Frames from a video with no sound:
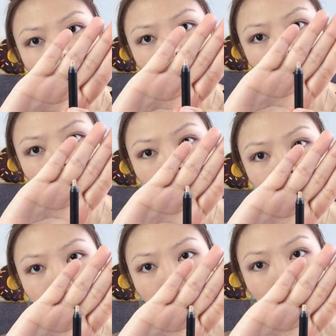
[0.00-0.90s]
Here it
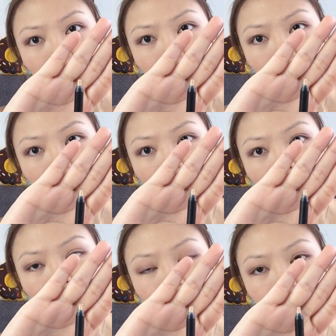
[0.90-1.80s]
is,
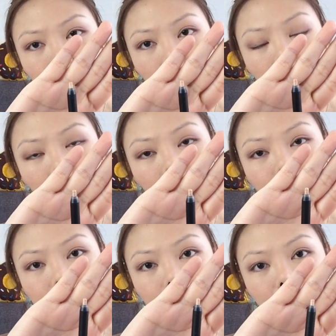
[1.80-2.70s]
and
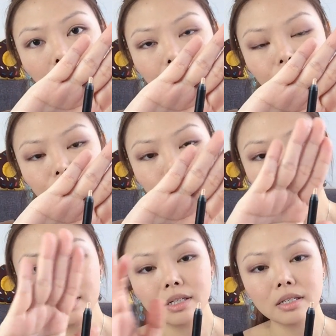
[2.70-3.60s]
obviously I've
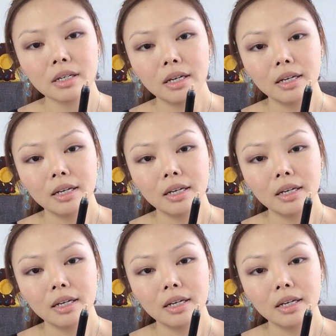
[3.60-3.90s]
used this.